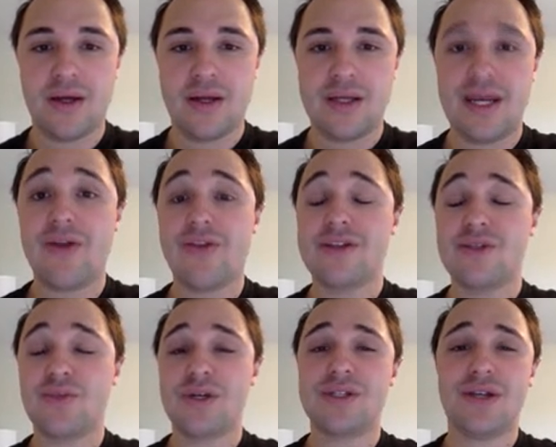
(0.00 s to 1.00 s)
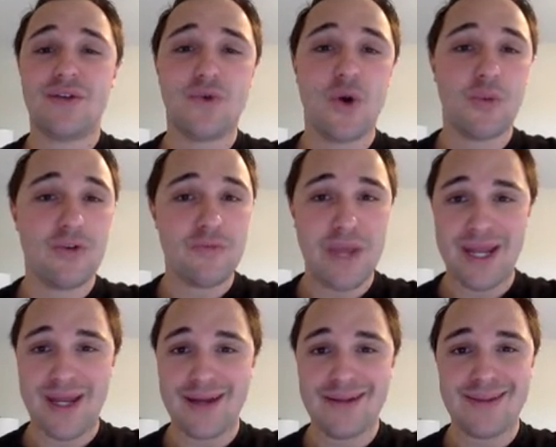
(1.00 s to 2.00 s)
Now, this was their form of
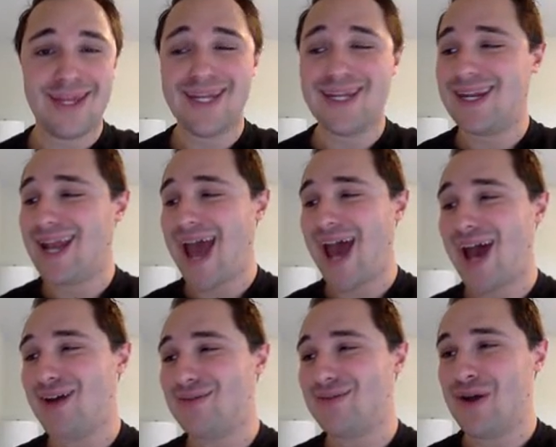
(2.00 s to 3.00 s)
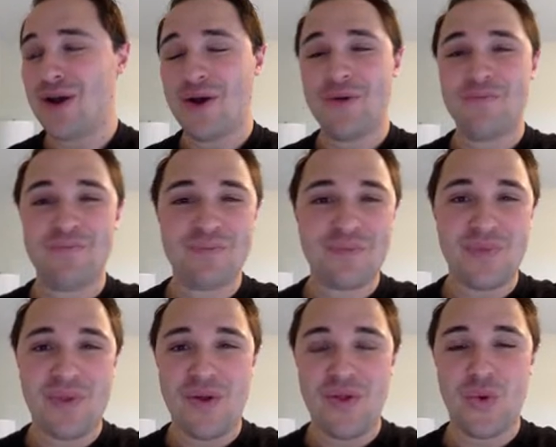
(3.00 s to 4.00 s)
media. They didn't have
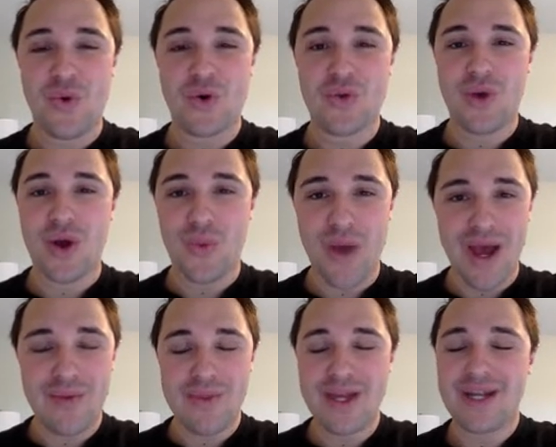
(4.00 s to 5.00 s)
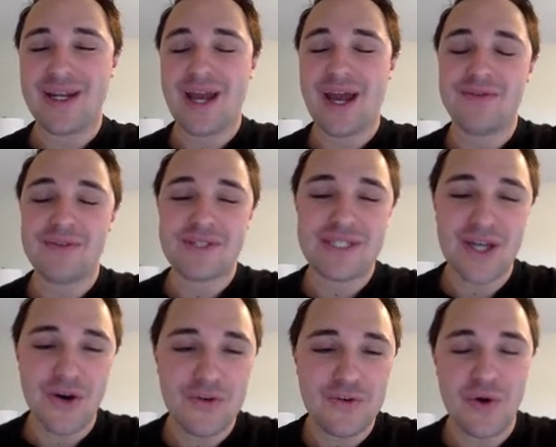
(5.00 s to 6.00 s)
the World Wide Web, they didn't have
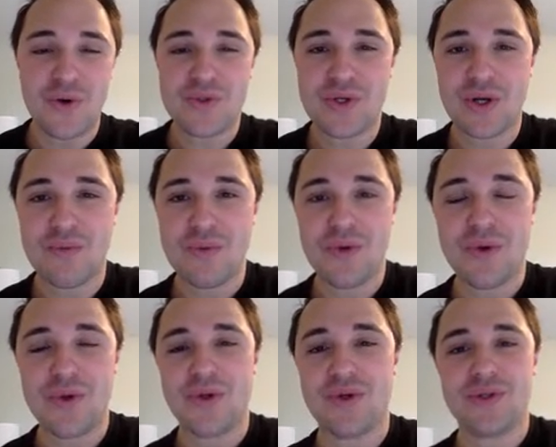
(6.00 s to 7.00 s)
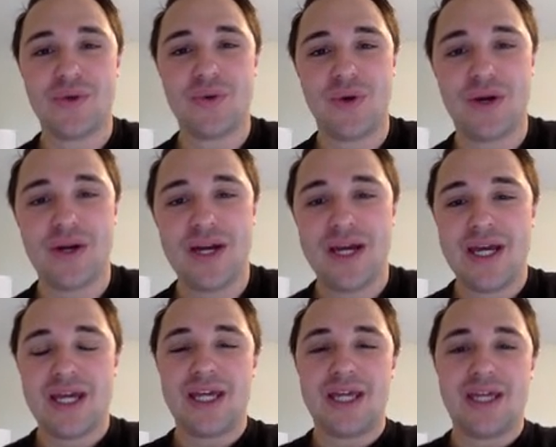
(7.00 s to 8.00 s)
cell phones or computers or
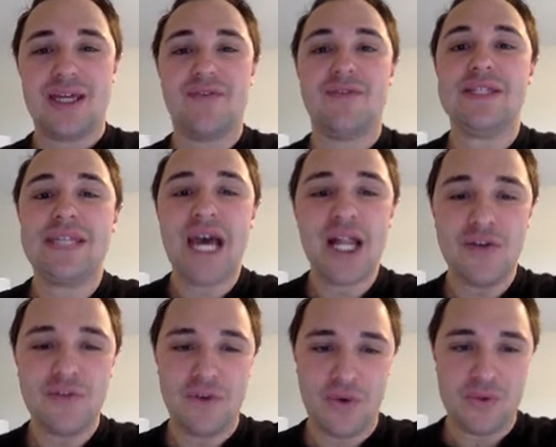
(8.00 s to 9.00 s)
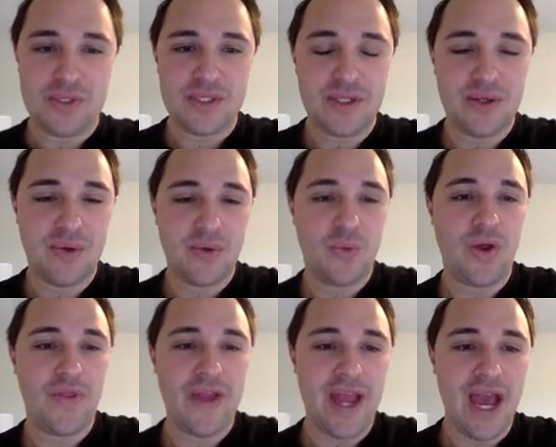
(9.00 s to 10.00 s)
even telephones. What
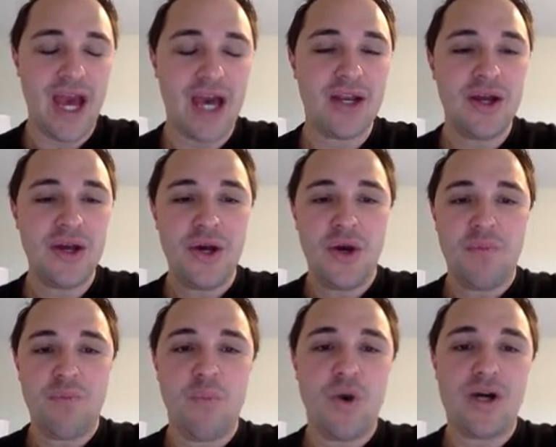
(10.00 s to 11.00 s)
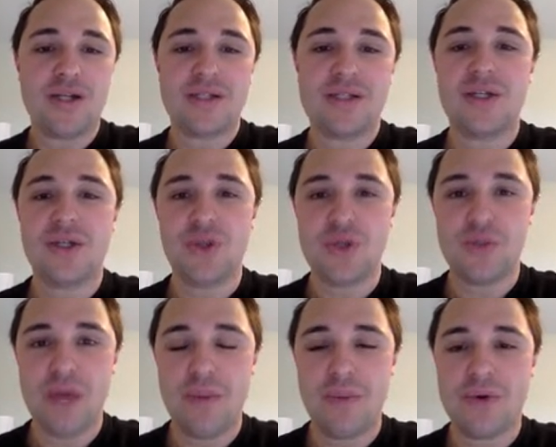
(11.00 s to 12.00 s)
they had was
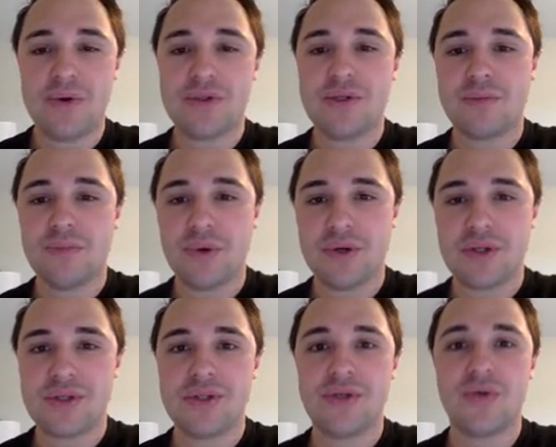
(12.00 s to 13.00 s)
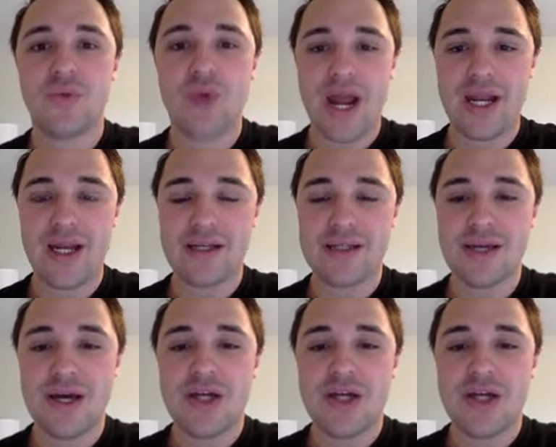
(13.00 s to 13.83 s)
newspapers, books, writings.